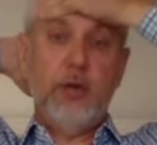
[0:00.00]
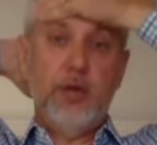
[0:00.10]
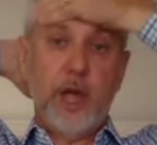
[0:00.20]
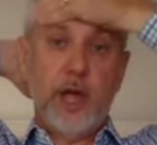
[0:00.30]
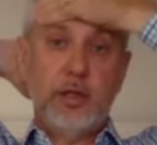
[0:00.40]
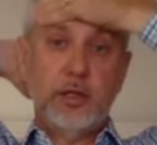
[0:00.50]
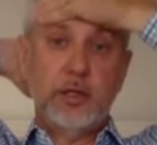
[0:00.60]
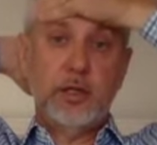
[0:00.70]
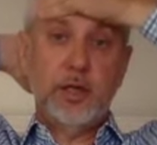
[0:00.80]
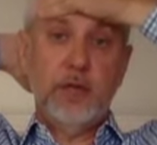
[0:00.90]
thoughts,
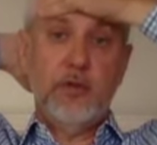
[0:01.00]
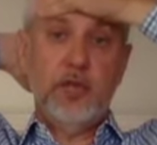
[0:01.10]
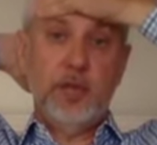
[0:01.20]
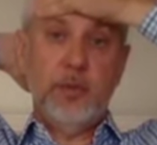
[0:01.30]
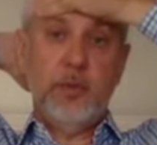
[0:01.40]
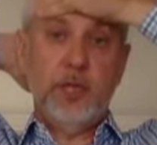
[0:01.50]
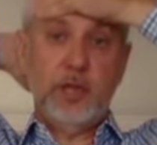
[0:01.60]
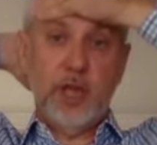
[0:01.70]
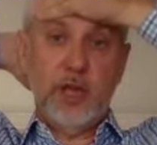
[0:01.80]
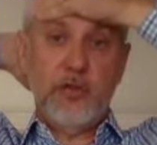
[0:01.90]
for keeping me
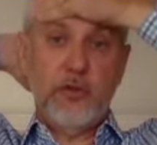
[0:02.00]
safe.